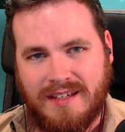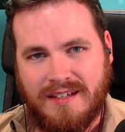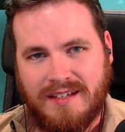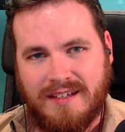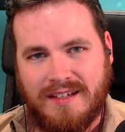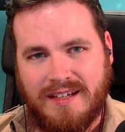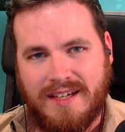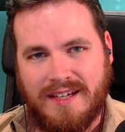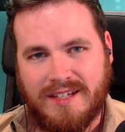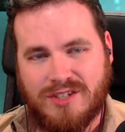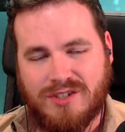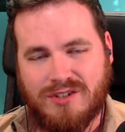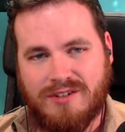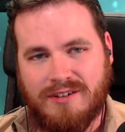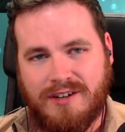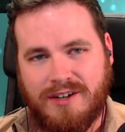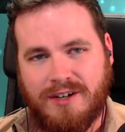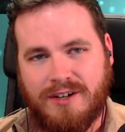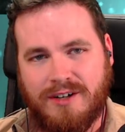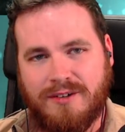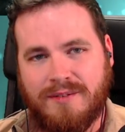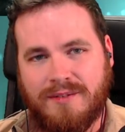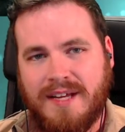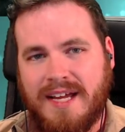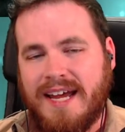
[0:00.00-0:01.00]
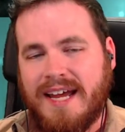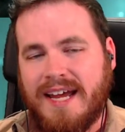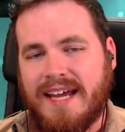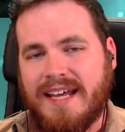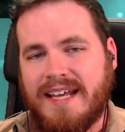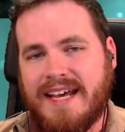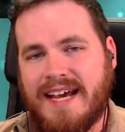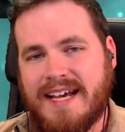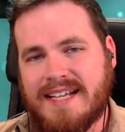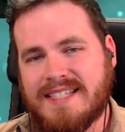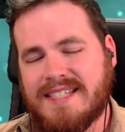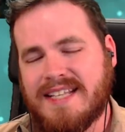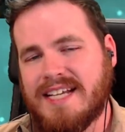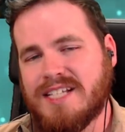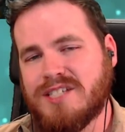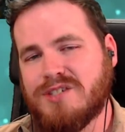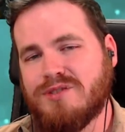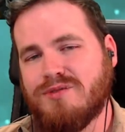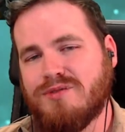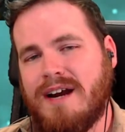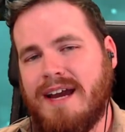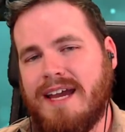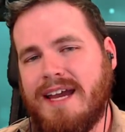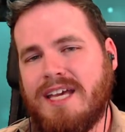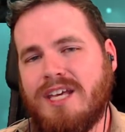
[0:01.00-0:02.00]
It's true. Yes, that's
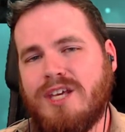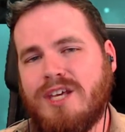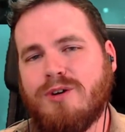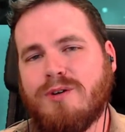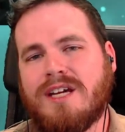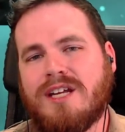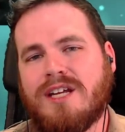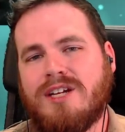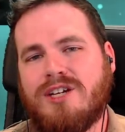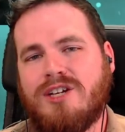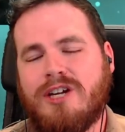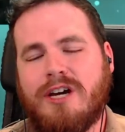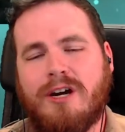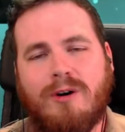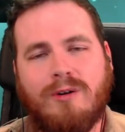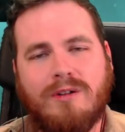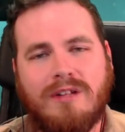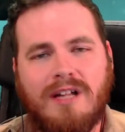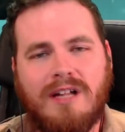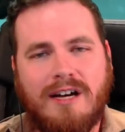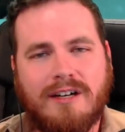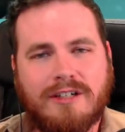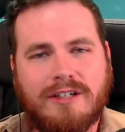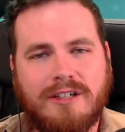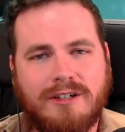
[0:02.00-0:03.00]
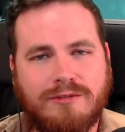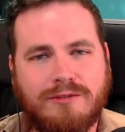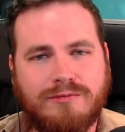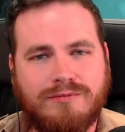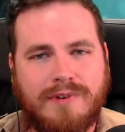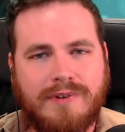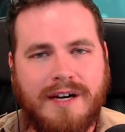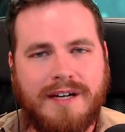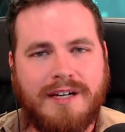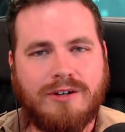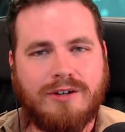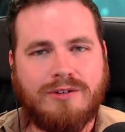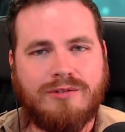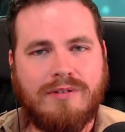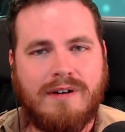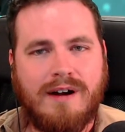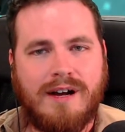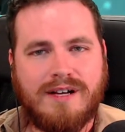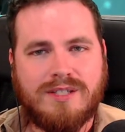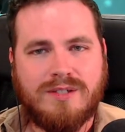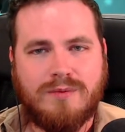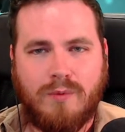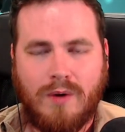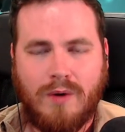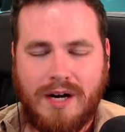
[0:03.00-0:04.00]
right. You can no longer run
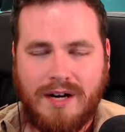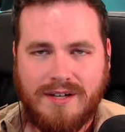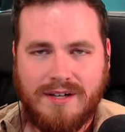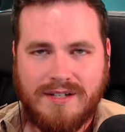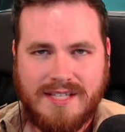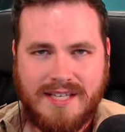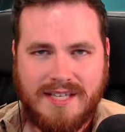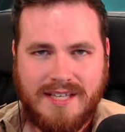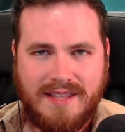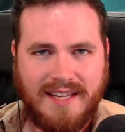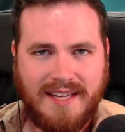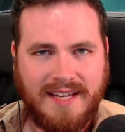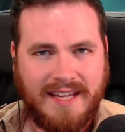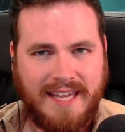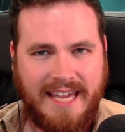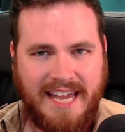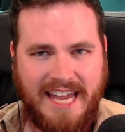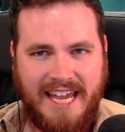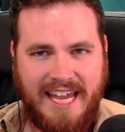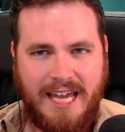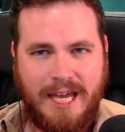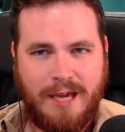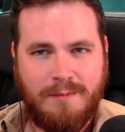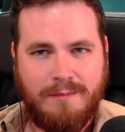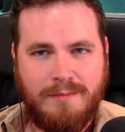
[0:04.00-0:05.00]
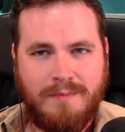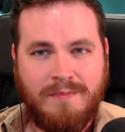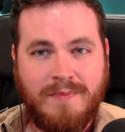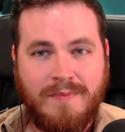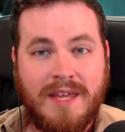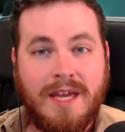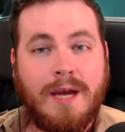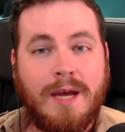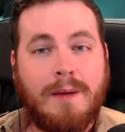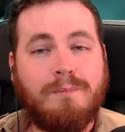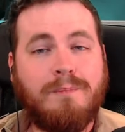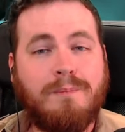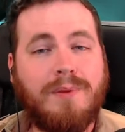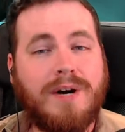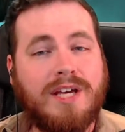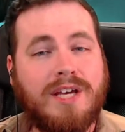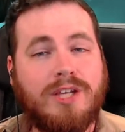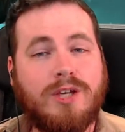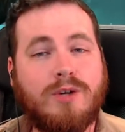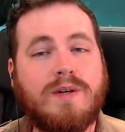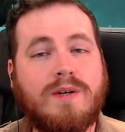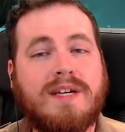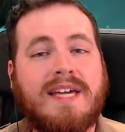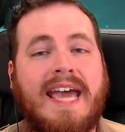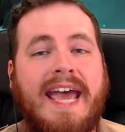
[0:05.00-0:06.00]
across walls in the game, but
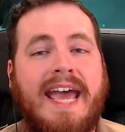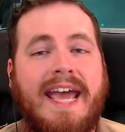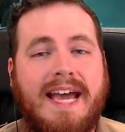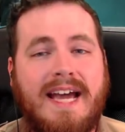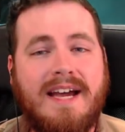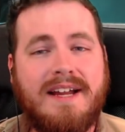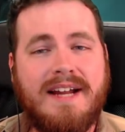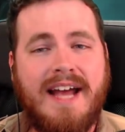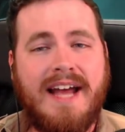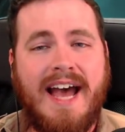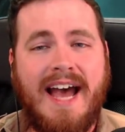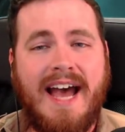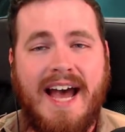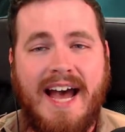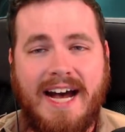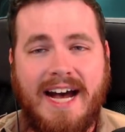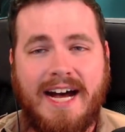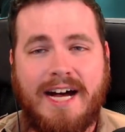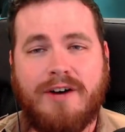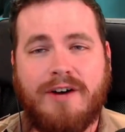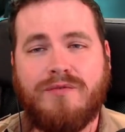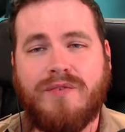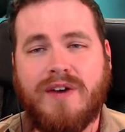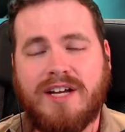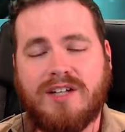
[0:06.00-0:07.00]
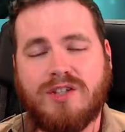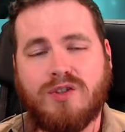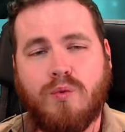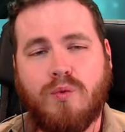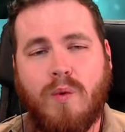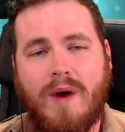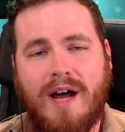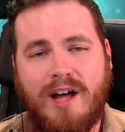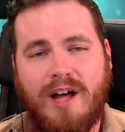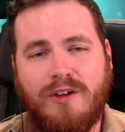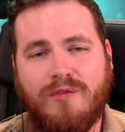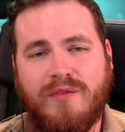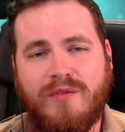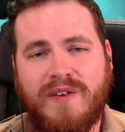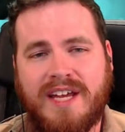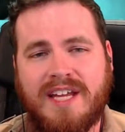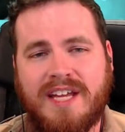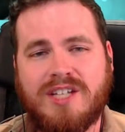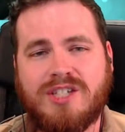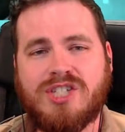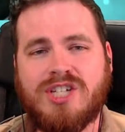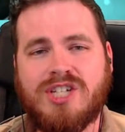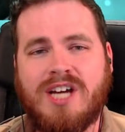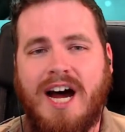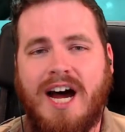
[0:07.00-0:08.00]
you can have a
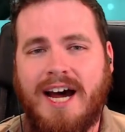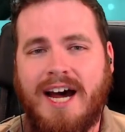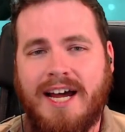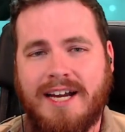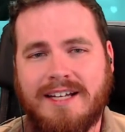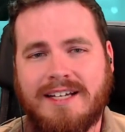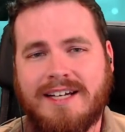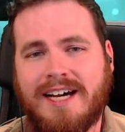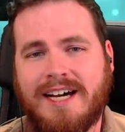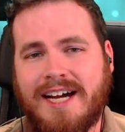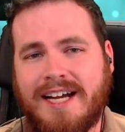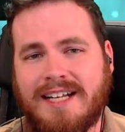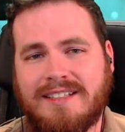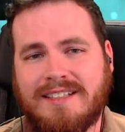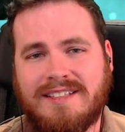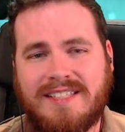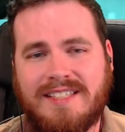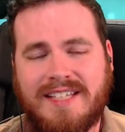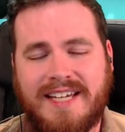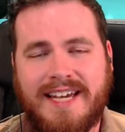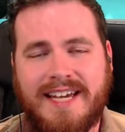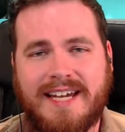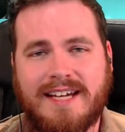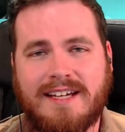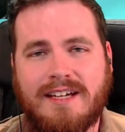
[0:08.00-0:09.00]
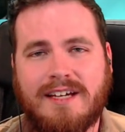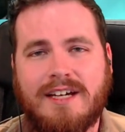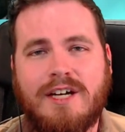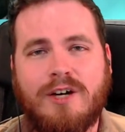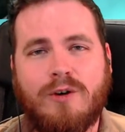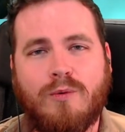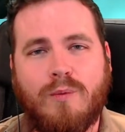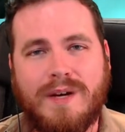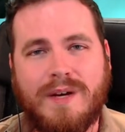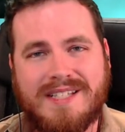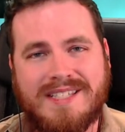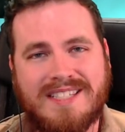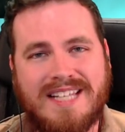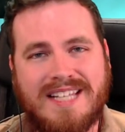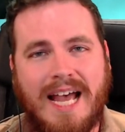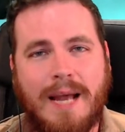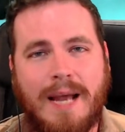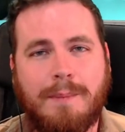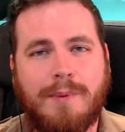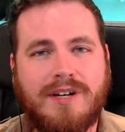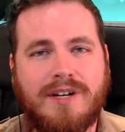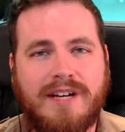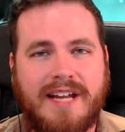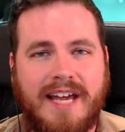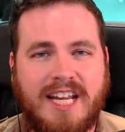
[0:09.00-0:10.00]
12-inch uncut dick with
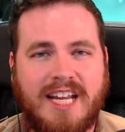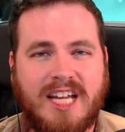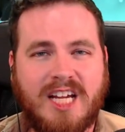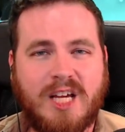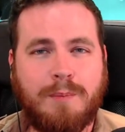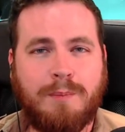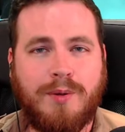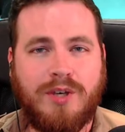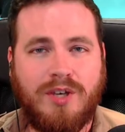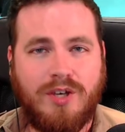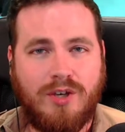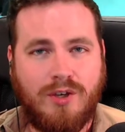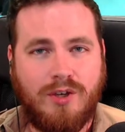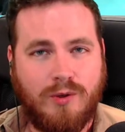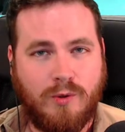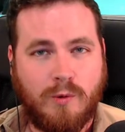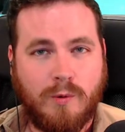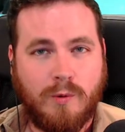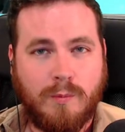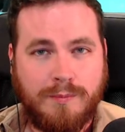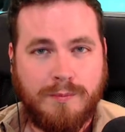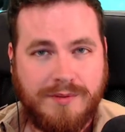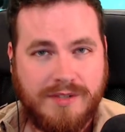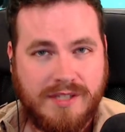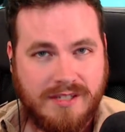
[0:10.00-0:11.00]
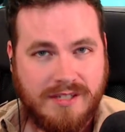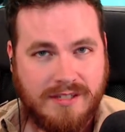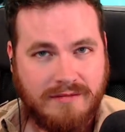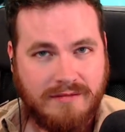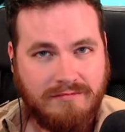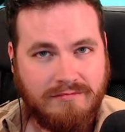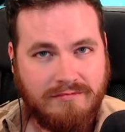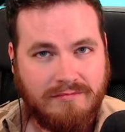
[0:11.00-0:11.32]
cybernetic pubes.